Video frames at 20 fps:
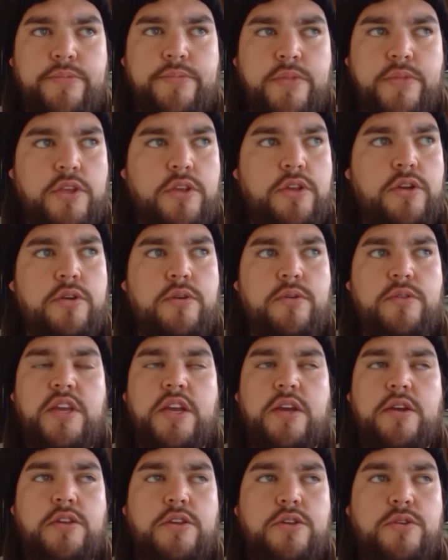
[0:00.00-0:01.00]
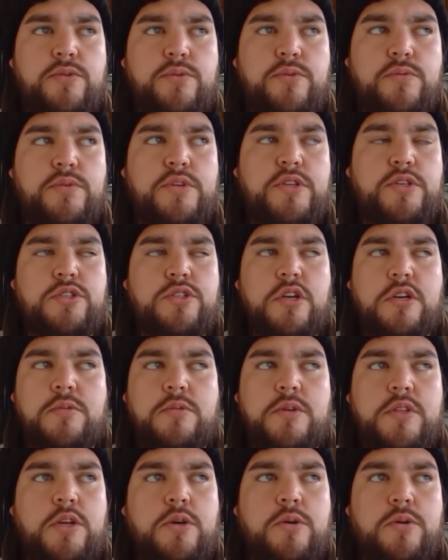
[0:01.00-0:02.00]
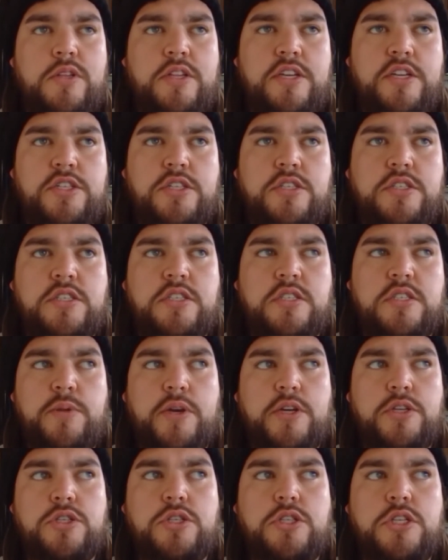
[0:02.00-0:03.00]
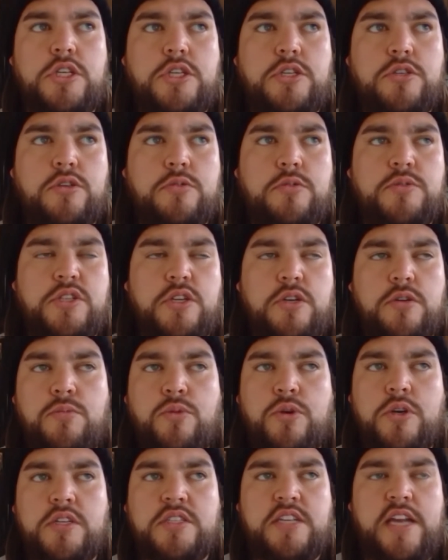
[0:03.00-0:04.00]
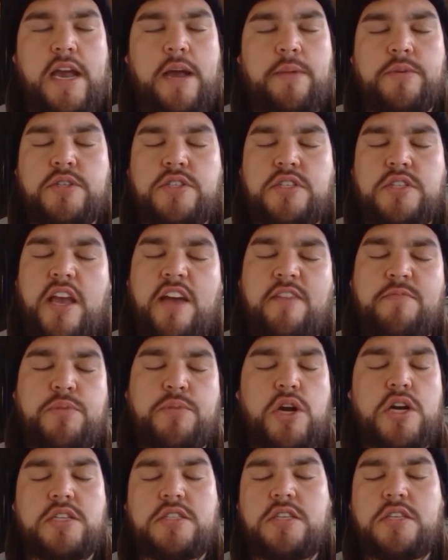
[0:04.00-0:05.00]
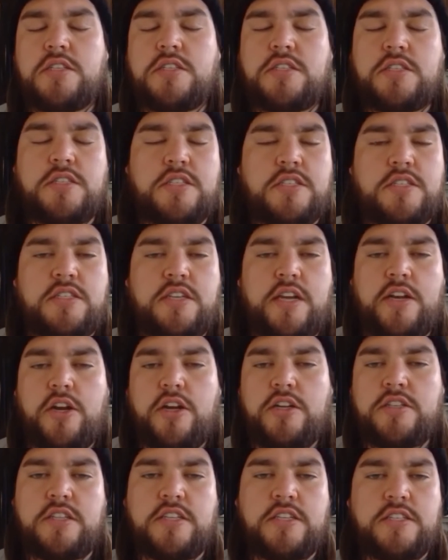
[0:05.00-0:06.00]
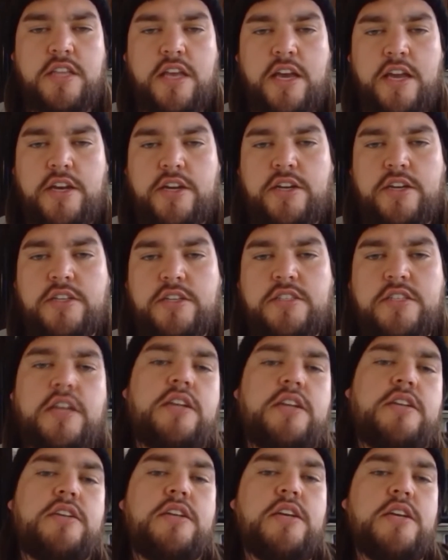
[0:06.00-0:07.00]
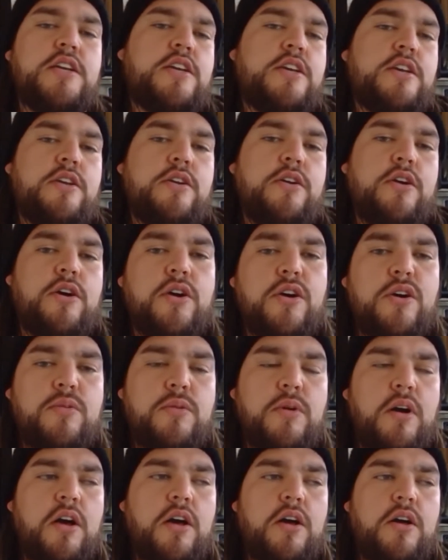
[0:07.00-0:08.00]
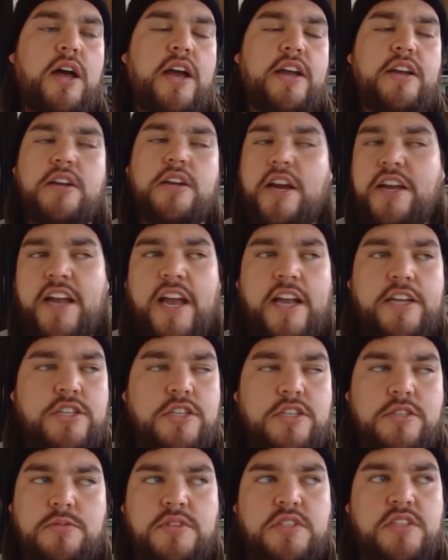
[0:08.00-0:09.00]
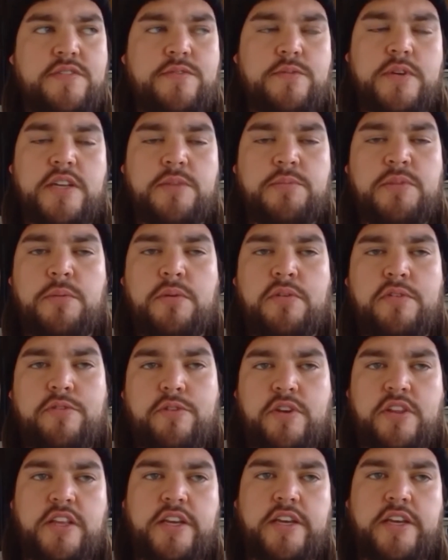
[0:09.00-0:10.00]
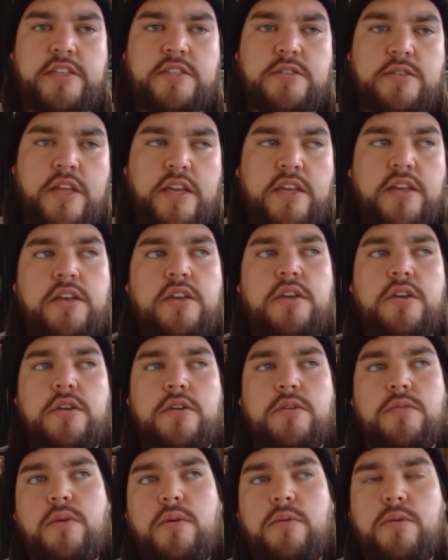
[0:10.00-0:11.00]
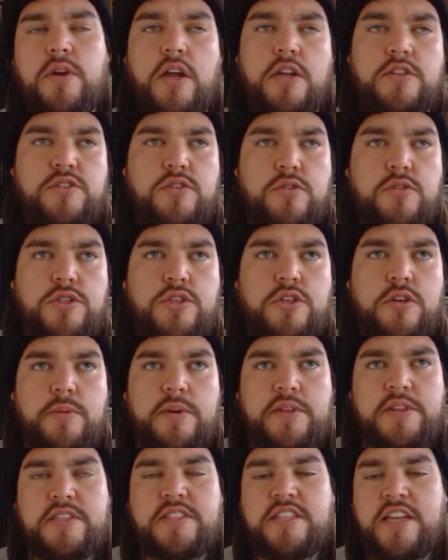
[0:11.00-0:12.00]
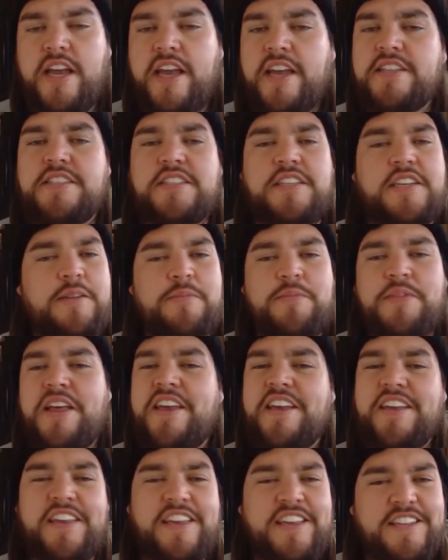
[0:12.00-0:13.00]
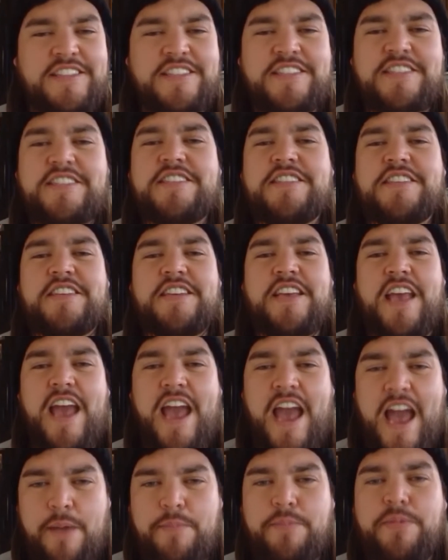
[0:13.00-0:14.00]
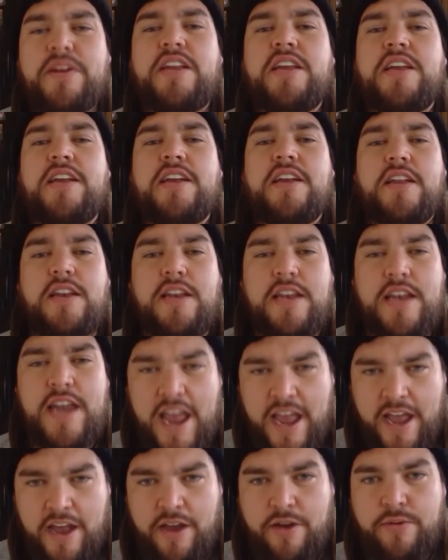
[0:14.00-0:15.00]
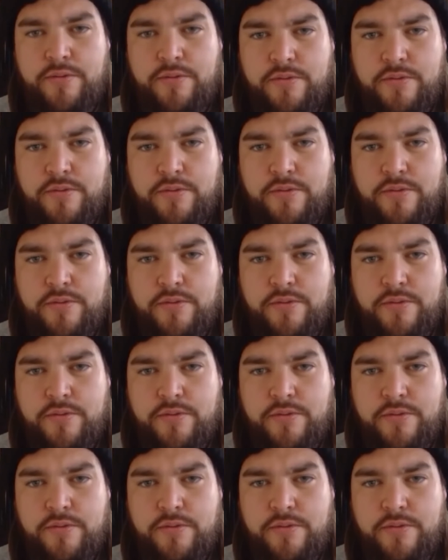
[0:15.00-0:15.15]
you know, when you struggle with coalitions, especially groups that are more established, they have processes to sign on to these letters. And, oh, well, I actually just received one email before this, like, well, we're not so sure about the science. And I'm like, it's happening now.